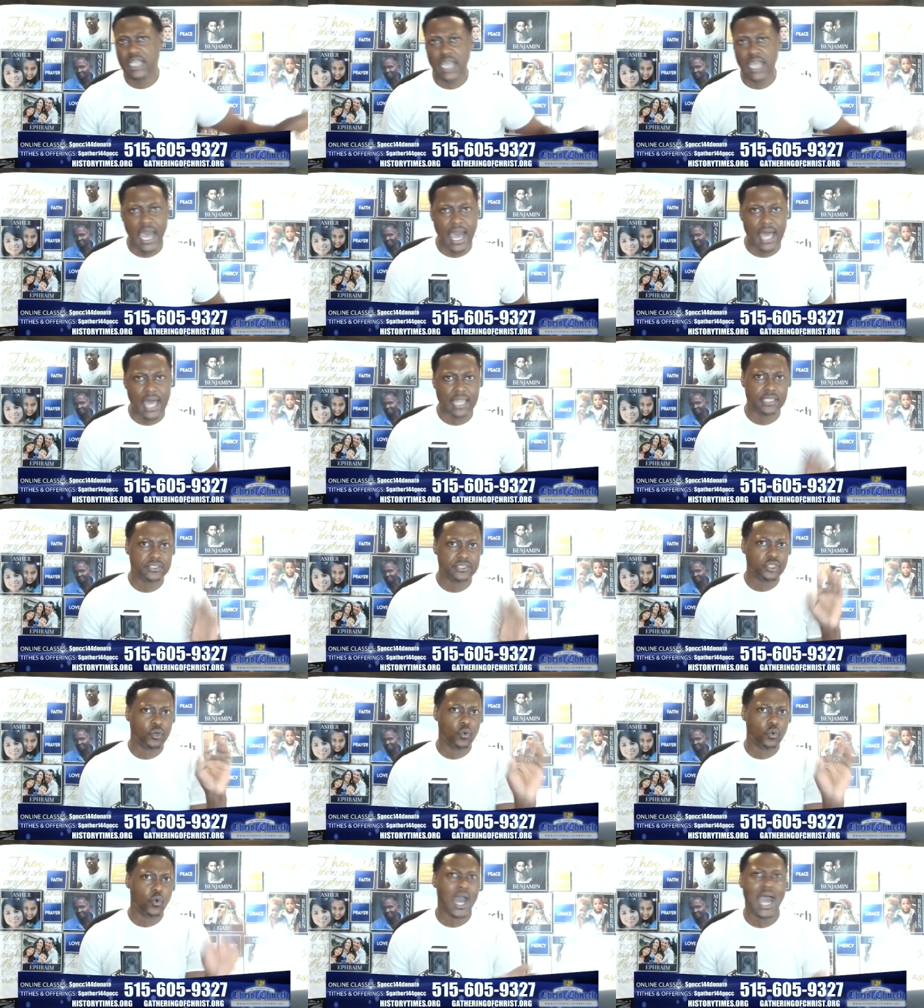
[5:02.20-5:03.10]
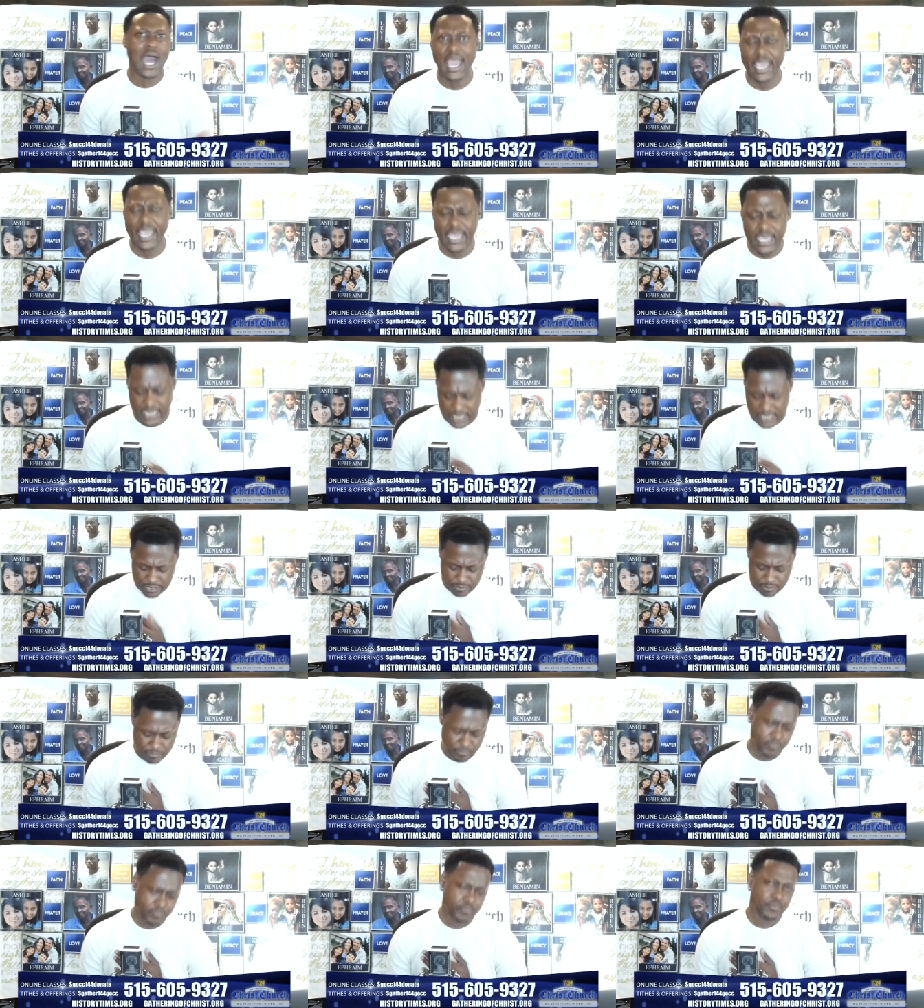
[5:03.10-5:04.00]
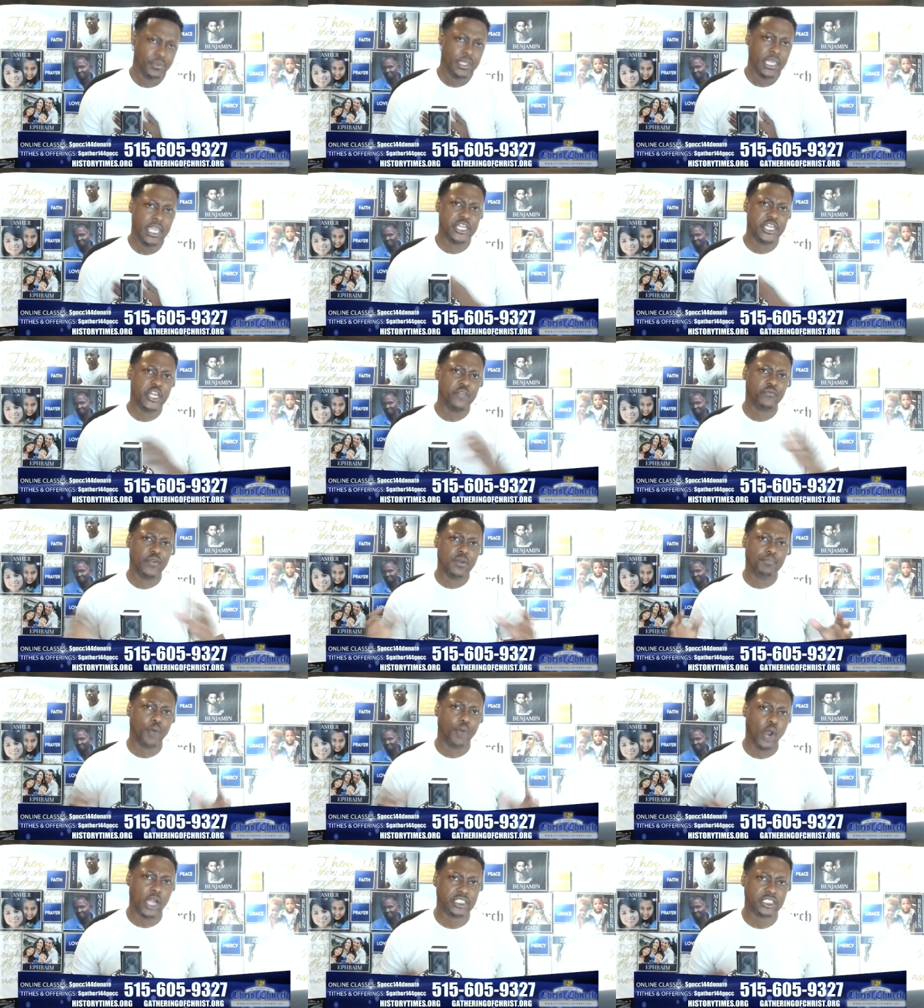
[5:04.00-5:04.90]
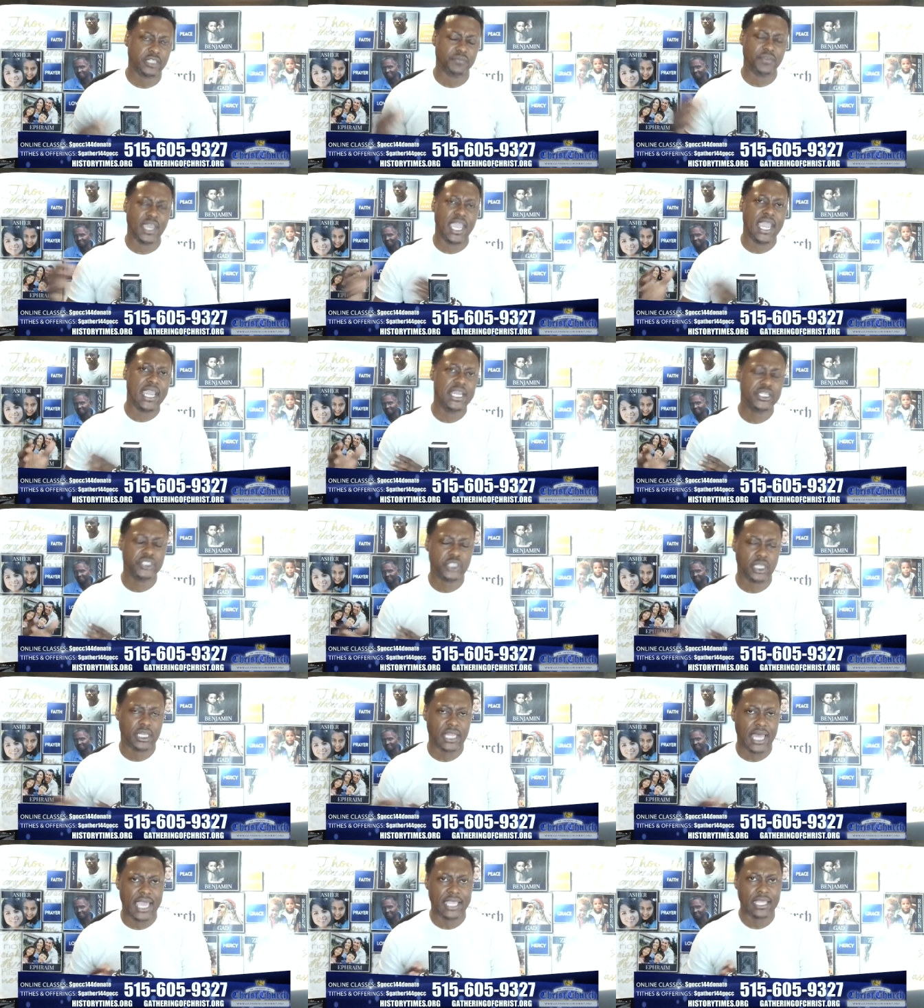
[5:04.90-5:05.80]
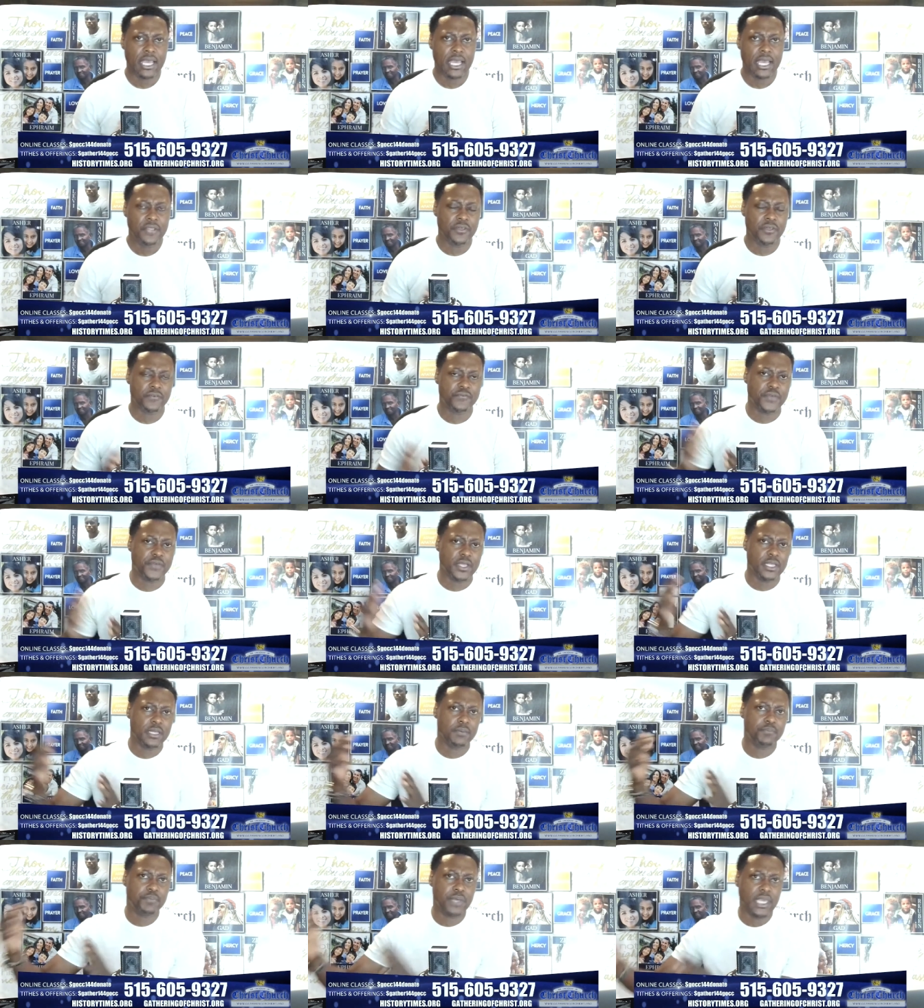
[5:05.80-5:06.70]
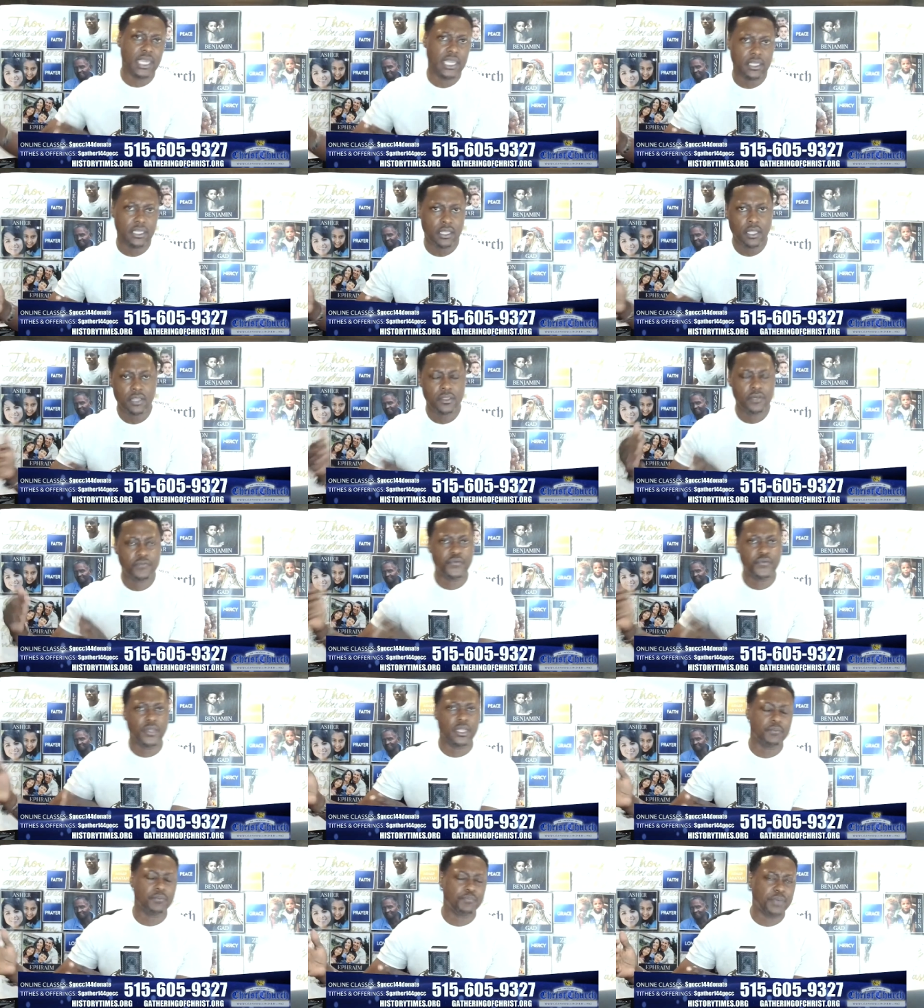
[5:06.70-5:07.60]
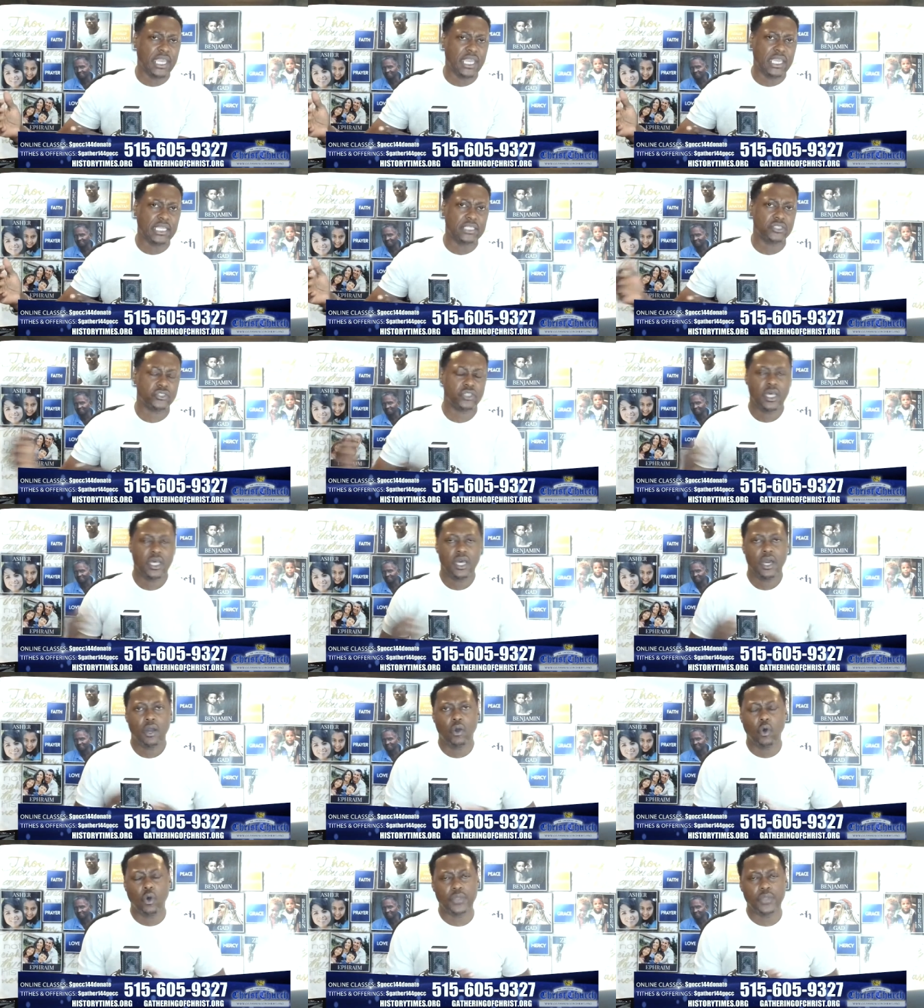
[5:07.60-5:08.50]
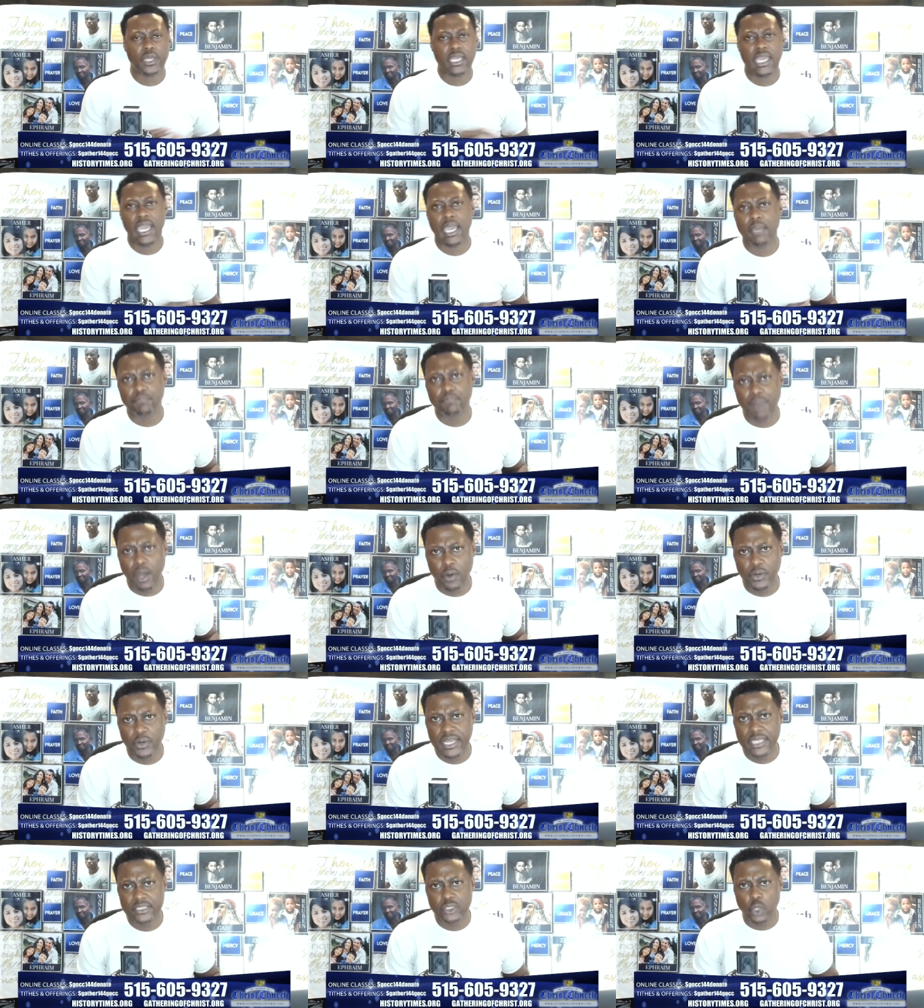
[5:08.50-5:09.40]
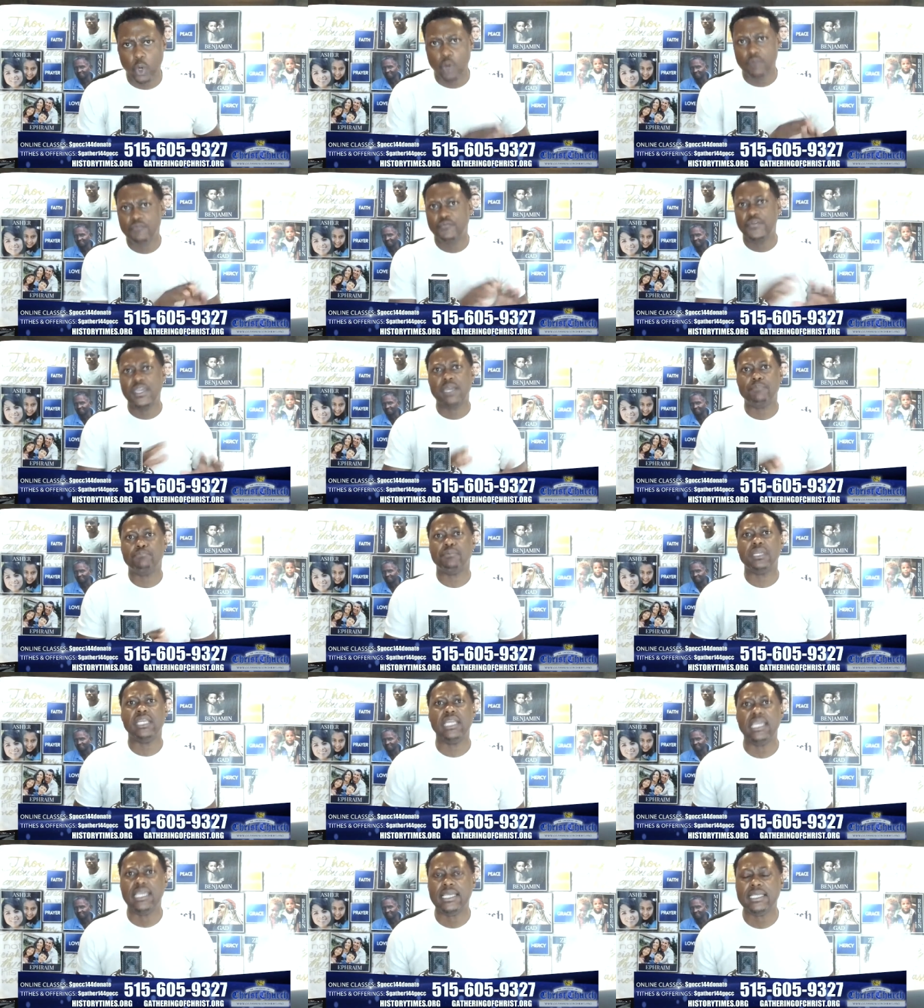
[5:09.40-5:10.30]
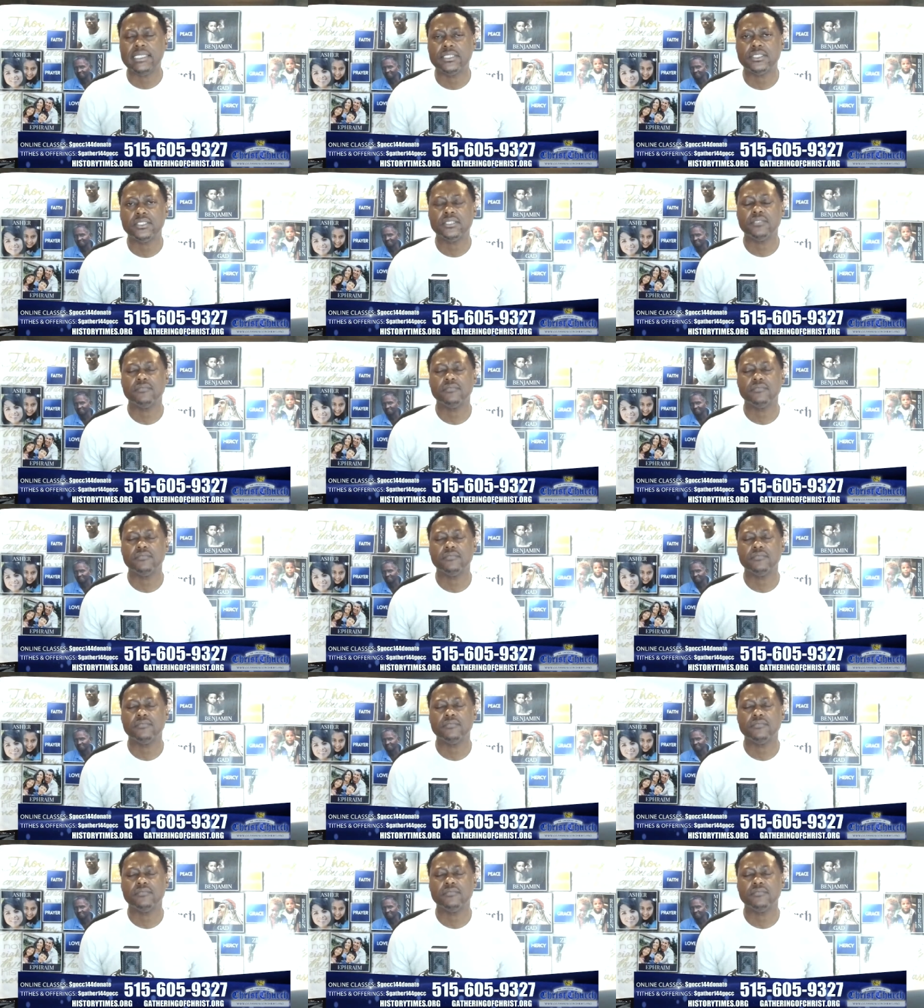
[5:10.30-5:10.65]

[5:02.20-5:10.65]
Islands, Hawaii, and different parts of Asia like the, Philippi- the Philippines or the Cambodians or Vietnamese.